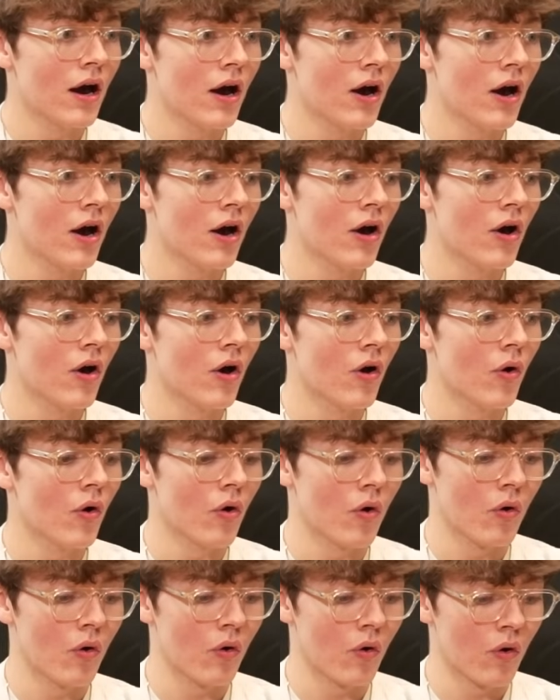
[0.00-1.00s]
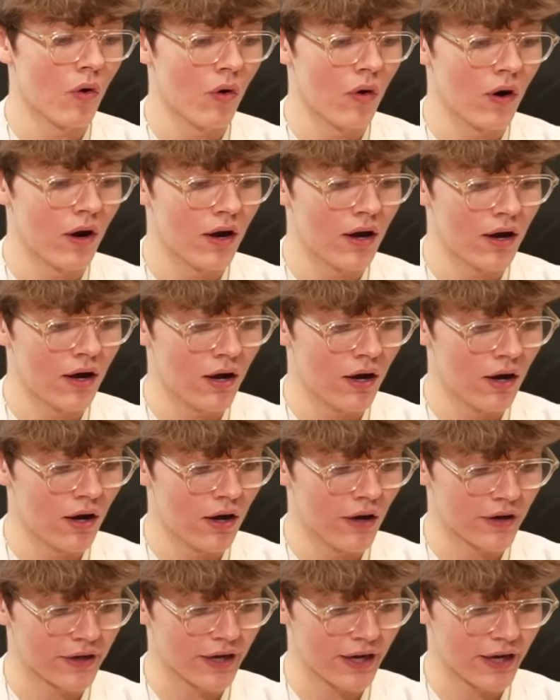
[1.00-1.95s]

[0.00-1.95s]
Oh. So I thought okay.